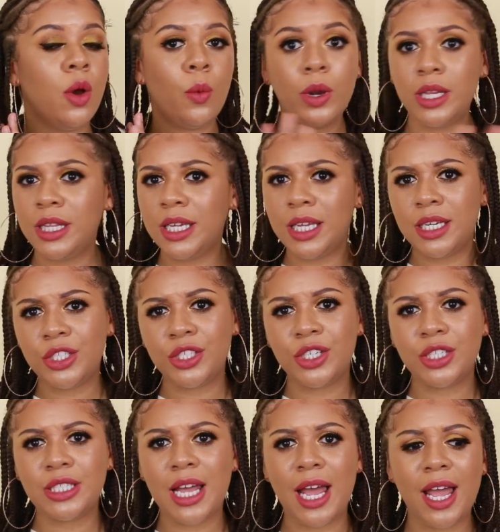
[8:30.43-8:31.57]
one of the
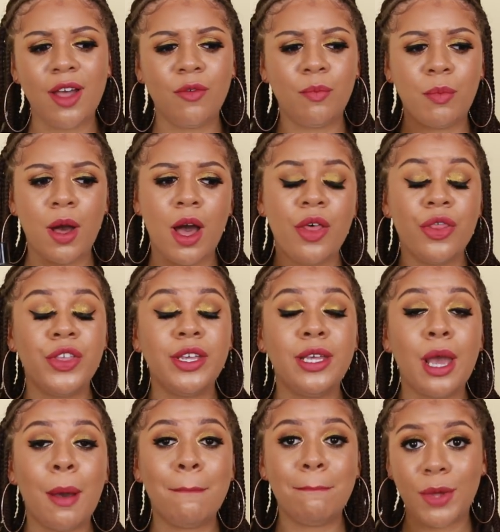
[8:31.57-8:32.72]
conditioners I have bought
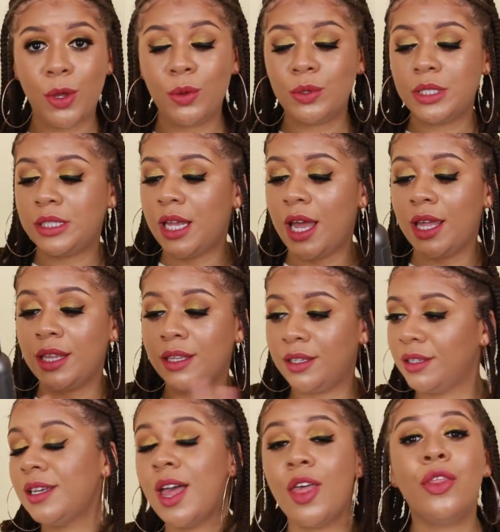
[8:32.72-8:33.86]
the most, like
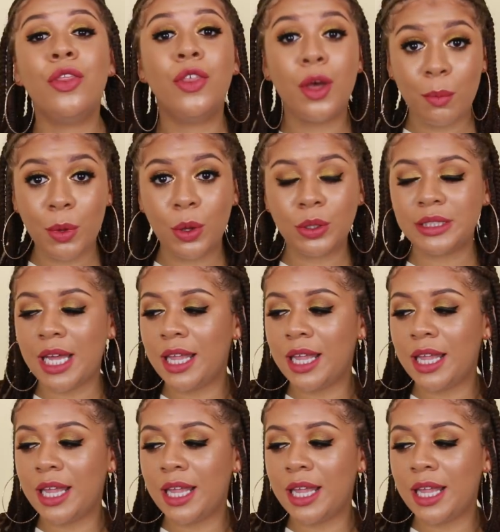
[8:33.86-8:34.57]
the most.